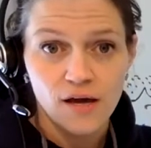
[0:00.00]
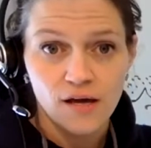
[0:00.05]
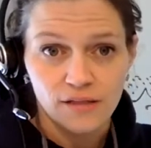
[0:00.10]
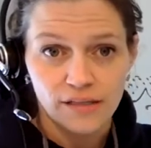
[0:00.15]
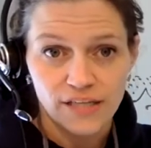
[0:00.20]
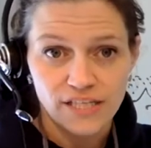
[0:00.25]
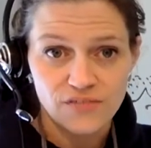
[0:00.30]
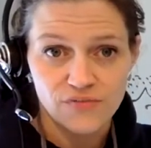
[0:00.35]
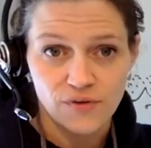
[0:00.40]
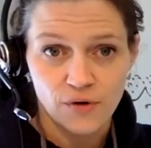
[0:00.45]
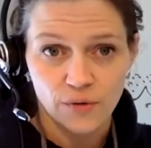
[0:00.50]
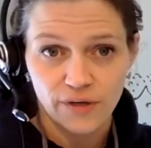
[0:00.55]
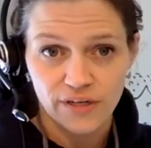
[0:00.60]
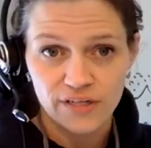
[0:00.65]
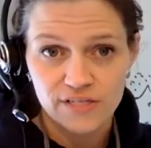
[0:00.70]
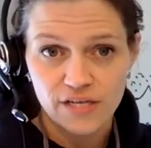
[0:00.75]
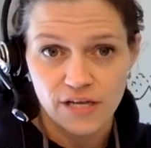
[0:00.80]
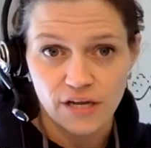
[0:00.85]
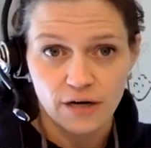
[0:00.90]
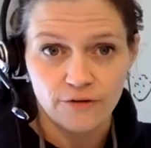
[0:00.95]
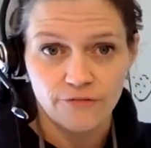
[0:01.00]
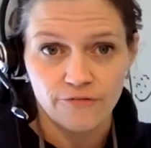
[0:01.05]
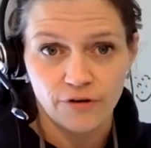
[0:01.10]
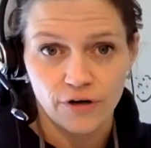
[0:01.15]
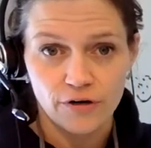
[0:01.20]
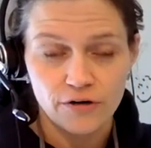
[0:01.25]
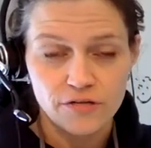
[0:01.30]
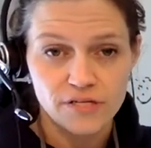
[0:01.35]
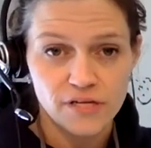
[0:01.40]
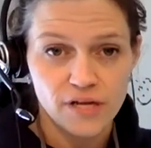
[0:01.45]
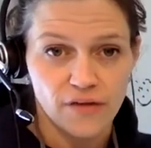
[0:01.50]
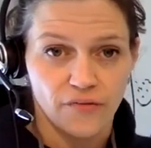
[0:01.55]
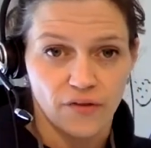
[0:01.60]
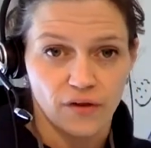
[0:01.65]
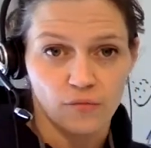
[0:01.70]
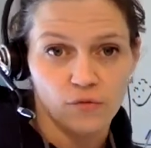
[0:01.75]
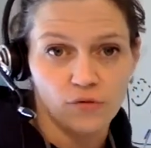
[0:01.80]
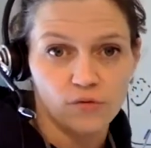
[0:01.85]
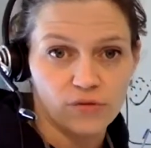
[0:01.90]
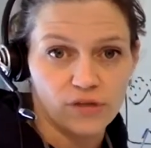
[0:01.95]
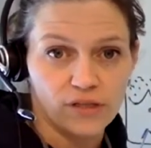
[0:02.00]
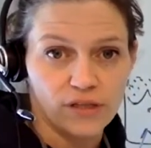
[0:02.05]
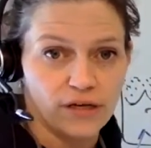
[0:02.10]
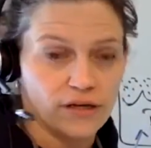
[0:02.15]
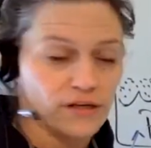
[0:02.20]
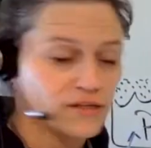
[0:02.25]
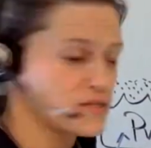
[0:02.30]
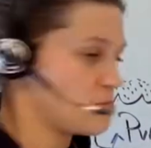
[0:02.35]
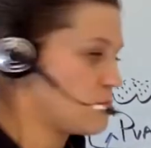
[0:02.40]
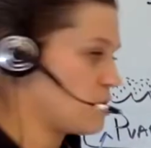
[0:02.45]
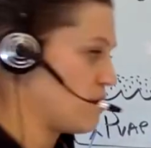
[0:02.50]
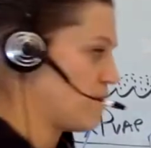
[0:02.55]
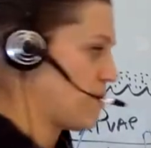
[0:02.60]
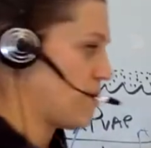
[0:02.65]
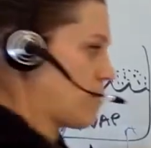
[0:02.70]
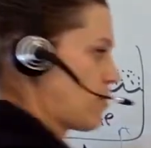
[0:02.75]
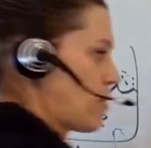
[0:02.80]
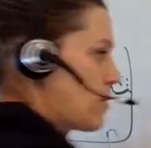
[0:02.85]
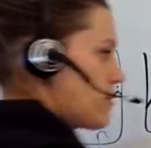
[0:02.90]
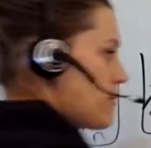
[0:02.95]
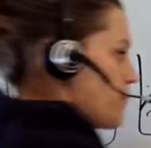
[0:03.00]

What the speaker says: Let's focus here first, and then we'll relate it to P vapor.